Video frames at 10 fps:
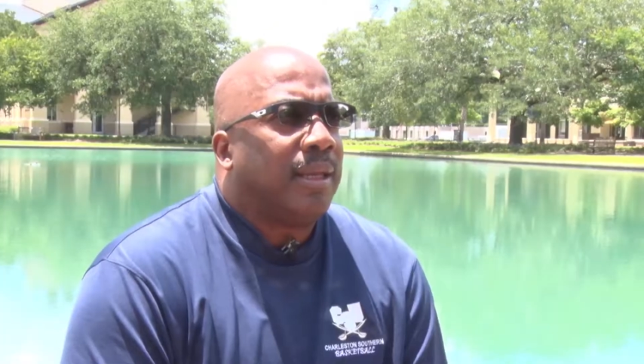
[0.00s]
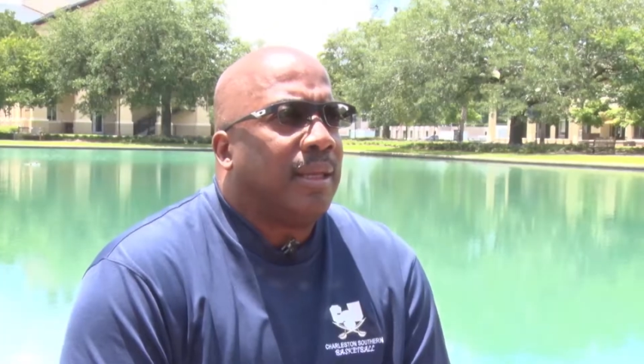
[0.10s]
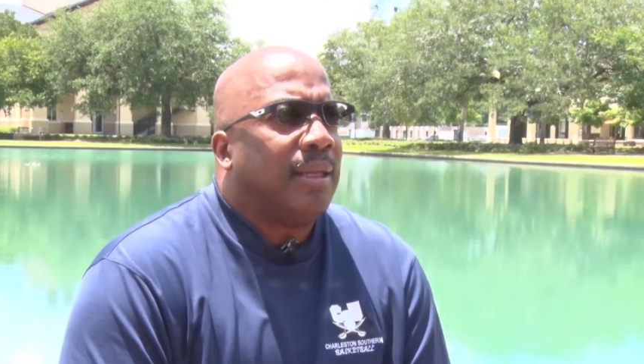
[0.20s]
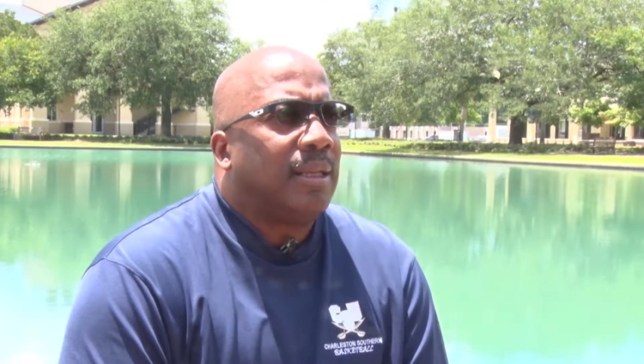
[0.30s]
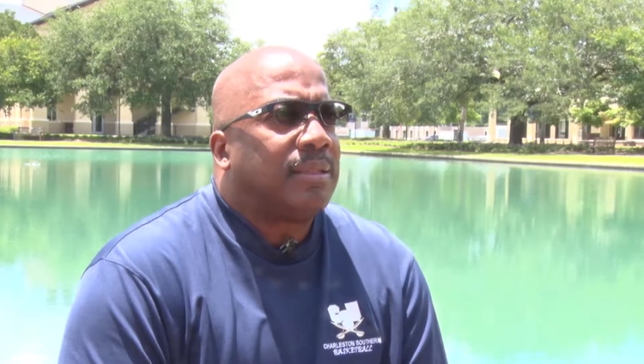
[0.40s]

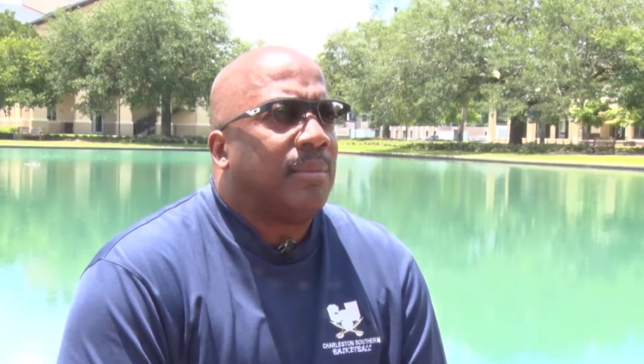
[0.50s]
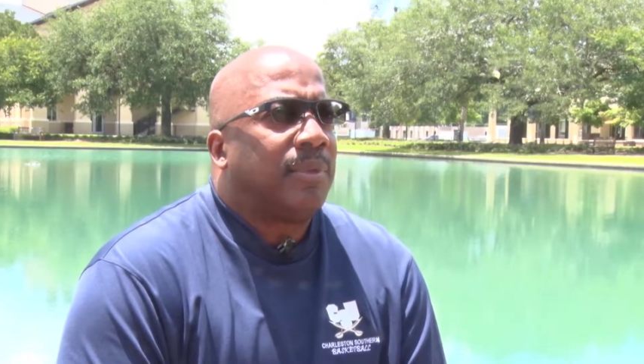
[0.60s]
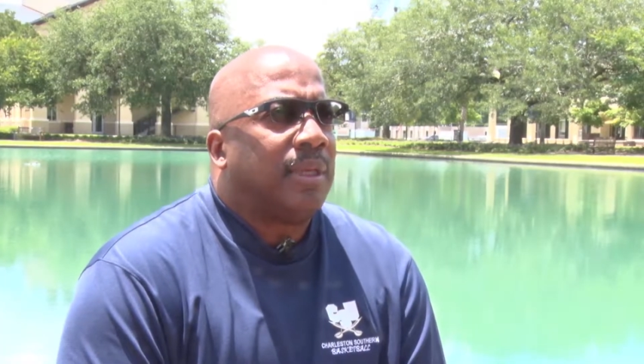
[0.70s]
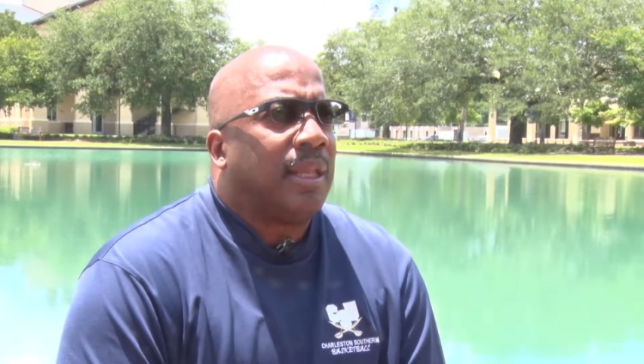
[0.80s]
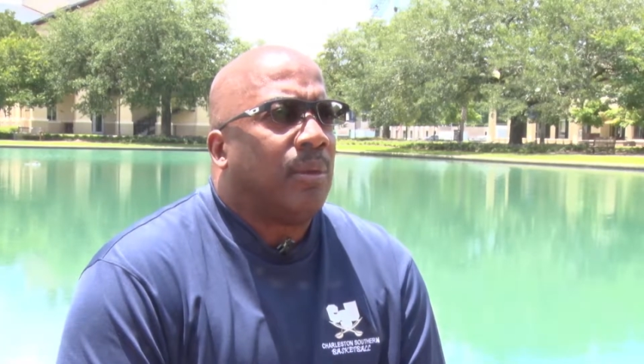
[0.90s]
and that's
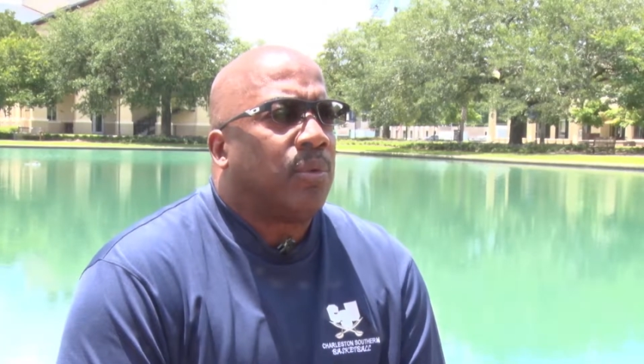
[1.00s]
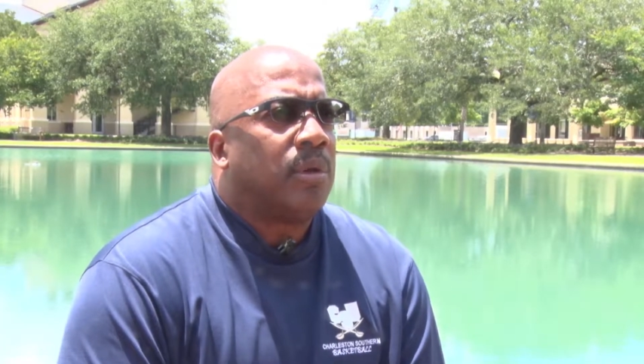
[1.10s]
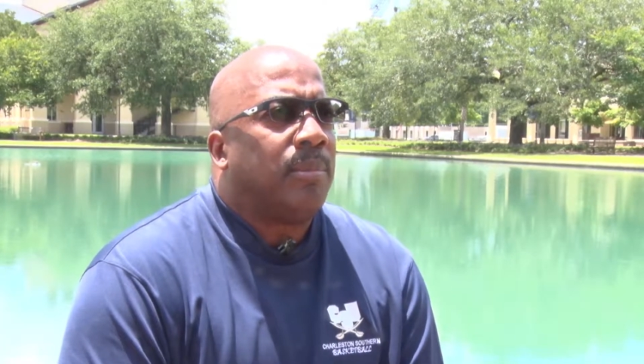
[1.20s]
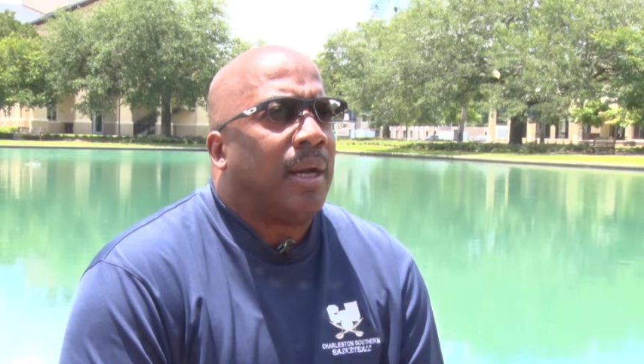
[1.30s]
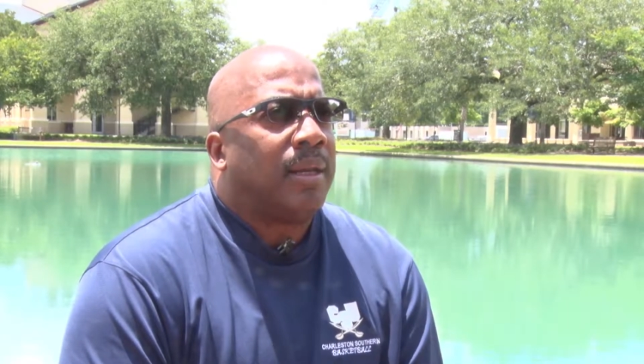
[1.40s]
something that we're
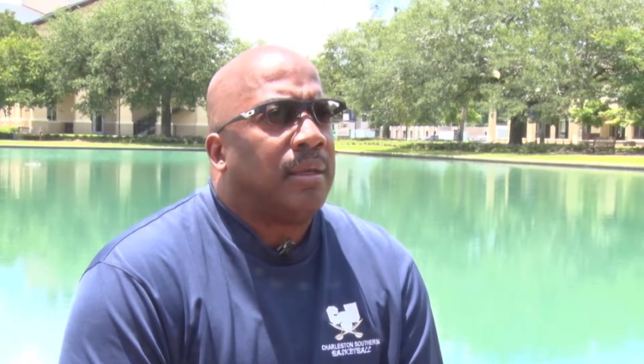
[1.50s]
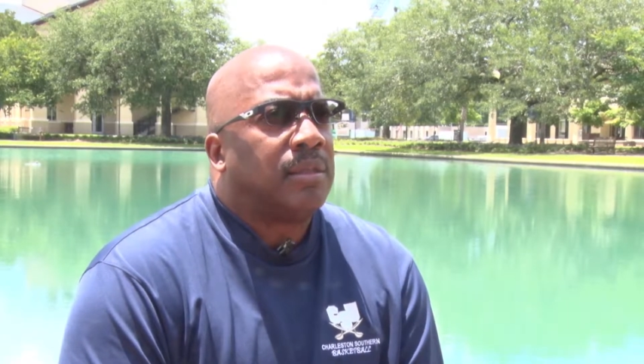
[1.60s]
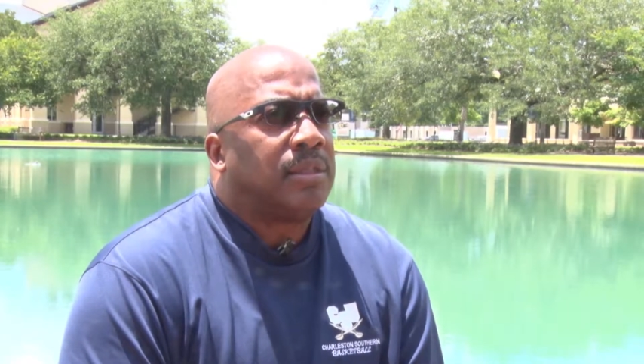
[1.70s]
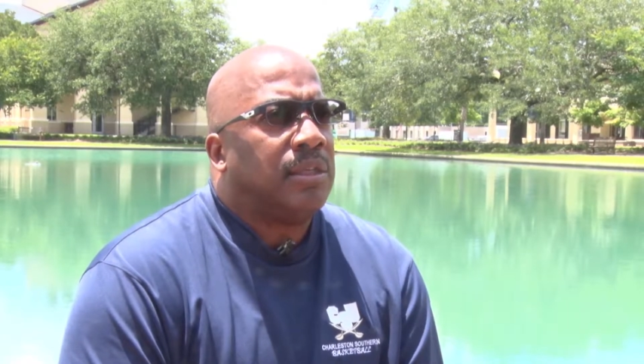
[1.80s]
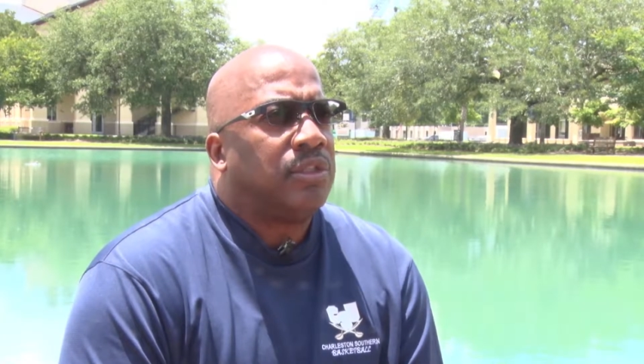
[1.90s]
about here at
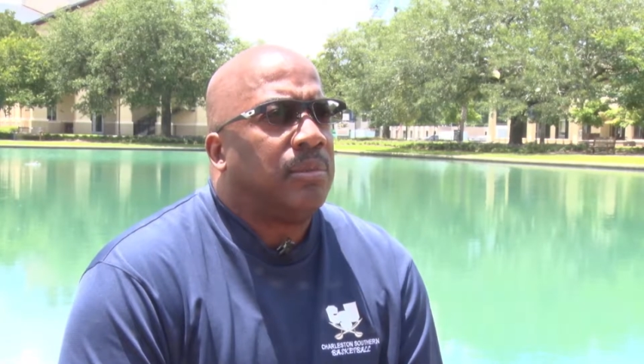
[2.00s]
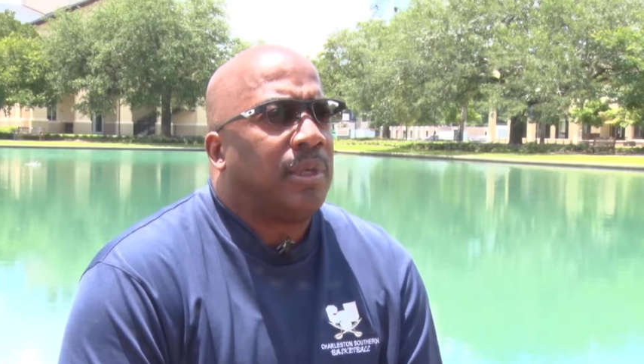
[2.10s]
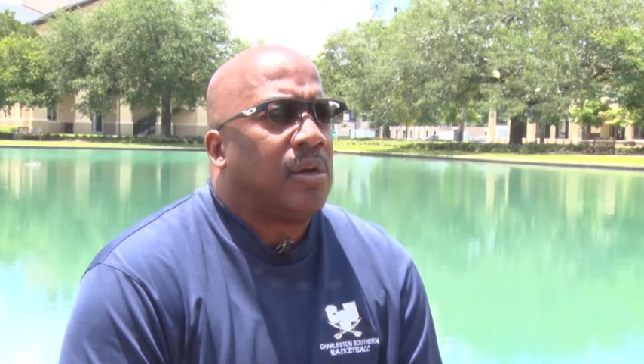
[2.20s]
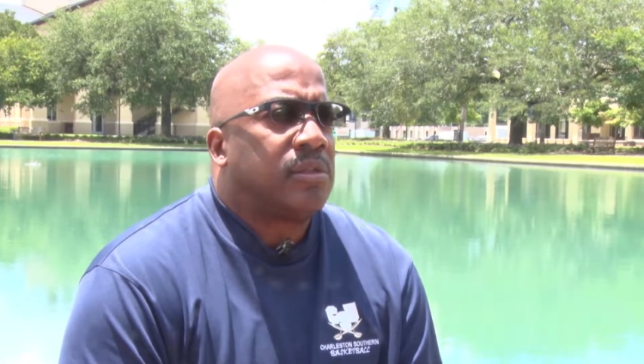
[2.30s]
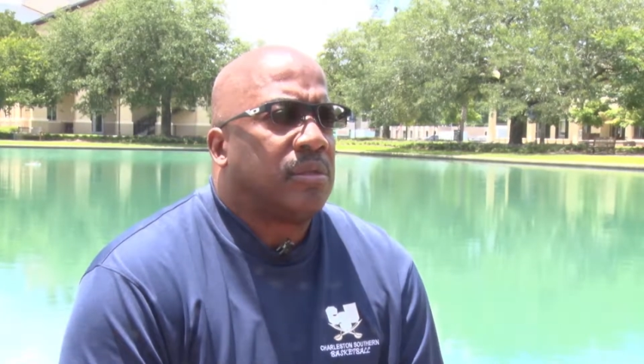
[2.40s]
CSU,
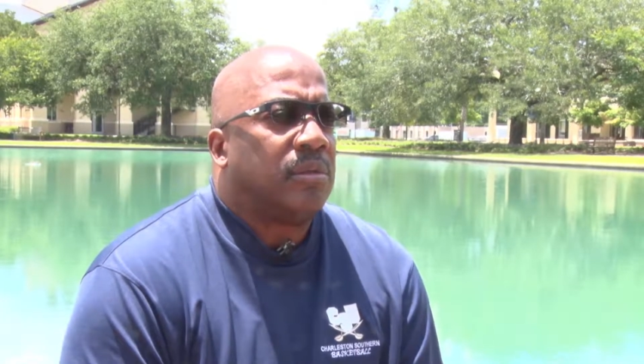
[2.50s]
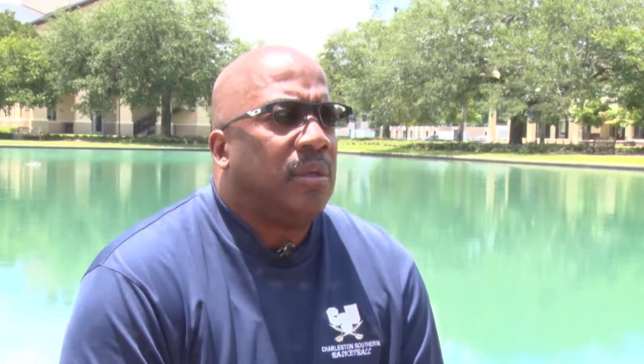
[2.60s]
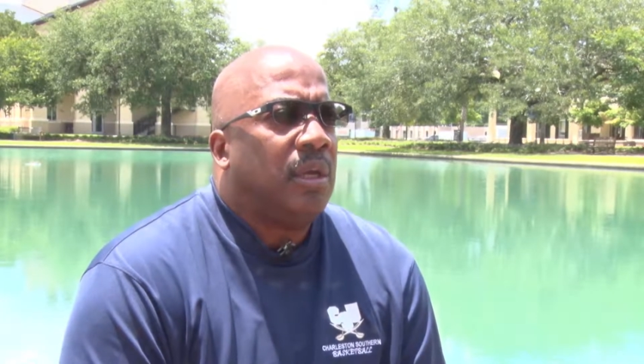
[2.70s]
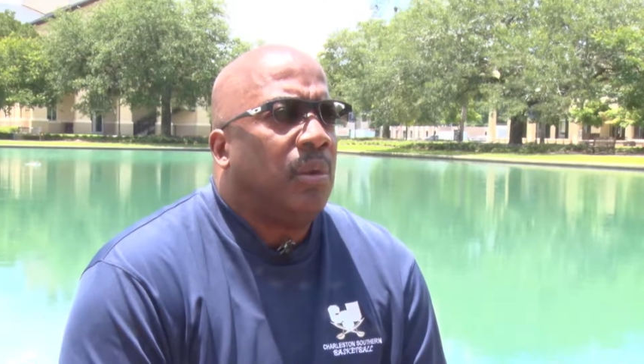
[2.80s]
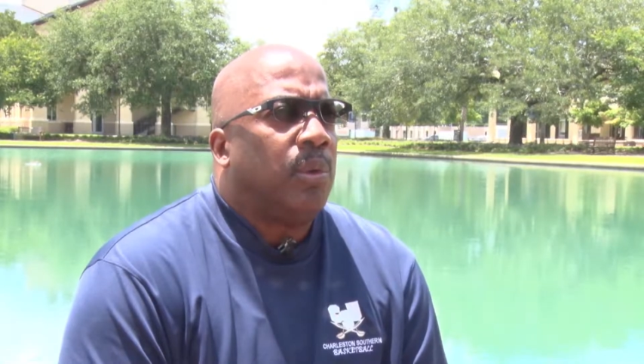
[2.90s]
but also
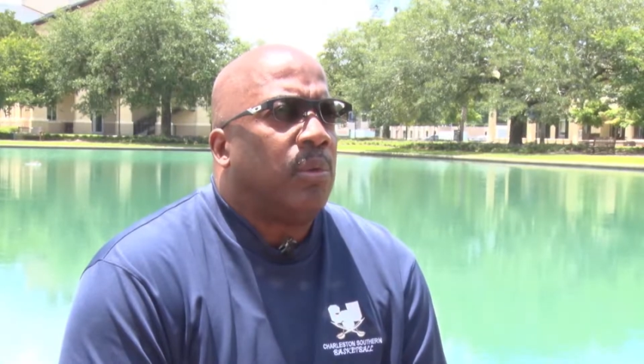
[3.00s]
we